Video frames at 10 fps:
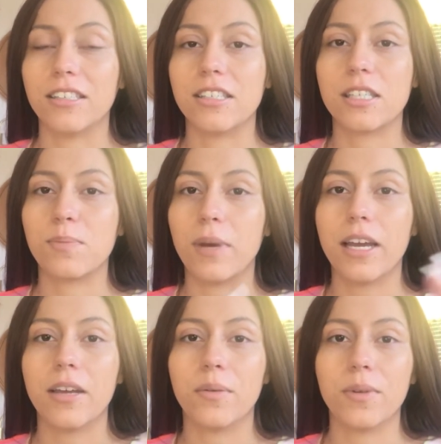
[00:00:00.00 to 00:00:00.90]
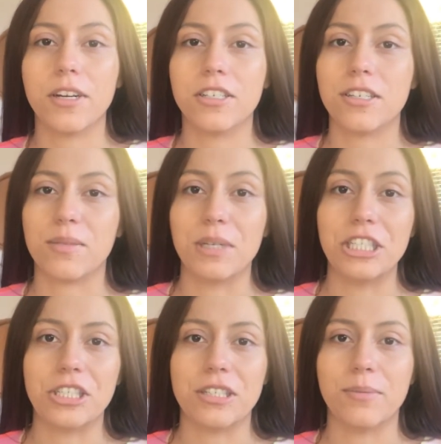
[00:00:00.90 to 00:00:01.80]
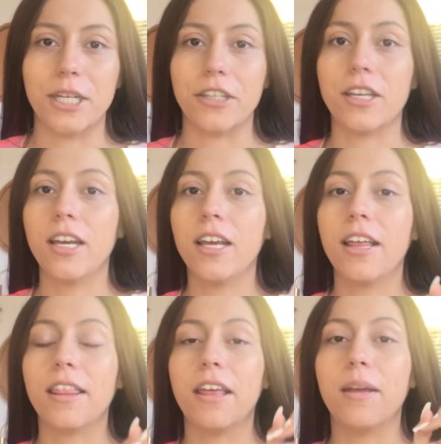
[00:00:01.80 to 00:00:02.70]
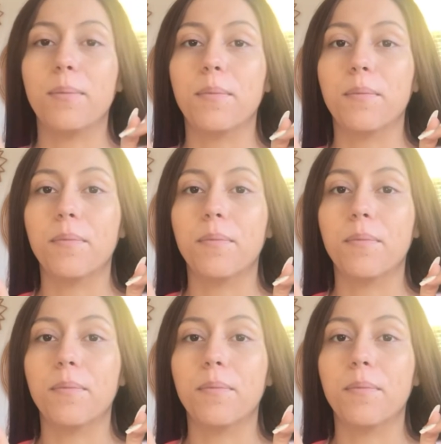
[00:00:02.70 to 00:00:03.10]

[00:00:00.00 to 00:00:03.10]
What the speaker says: Despite what I just mentioned about them